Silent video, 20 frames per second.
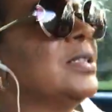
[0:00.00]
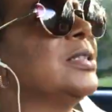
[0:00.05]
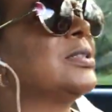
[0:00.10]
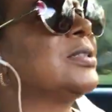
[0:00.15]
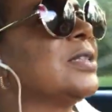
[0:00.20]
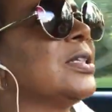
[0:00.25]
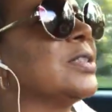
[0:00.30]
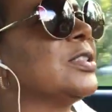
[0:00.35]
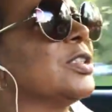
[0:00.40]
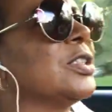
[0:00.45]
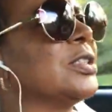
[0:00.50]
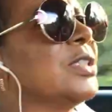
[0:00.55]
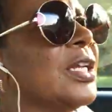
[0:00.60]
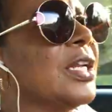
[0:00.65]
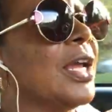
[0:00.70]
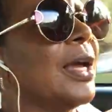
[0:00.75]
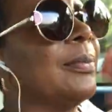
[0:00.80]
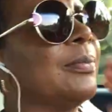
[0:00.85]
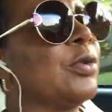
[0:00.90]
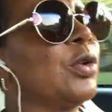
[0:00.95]
decision that
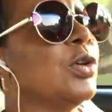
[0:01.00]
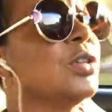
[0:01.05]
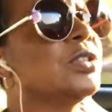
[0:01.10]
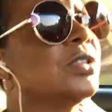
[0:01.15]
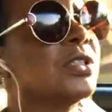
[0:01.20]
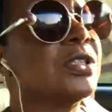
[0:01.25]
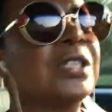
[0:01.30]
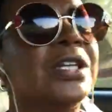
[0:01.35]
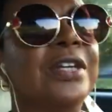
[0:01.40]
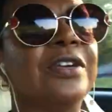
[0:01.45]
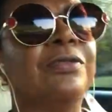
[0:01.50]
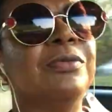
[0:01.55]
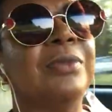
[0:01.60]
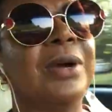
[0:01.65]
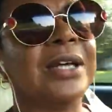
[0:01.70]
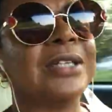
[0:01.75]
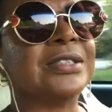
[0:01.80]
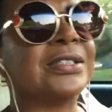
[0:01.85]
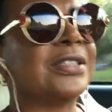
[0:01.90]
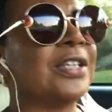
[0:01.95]
I'm going to give
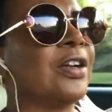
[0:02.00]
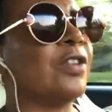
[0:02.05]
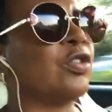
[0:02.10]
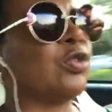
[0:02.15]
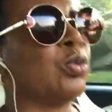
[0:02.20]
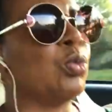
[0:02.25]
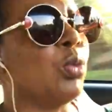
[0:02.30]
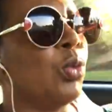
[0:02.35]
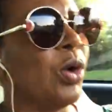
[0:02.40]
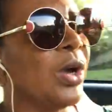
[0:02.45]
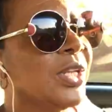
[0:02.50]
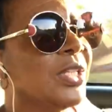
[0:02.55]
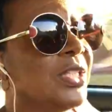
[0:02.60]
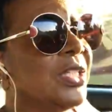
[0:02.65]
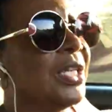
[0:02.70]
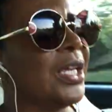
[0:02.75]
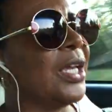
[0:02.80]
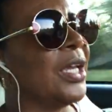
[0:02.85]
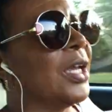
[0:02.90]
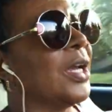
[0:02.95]
myself 1
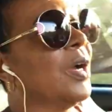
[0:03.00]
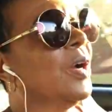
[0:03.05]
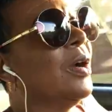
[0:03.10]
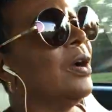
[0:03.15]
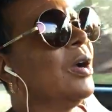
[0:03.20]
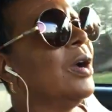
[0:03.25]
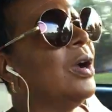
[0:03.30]
year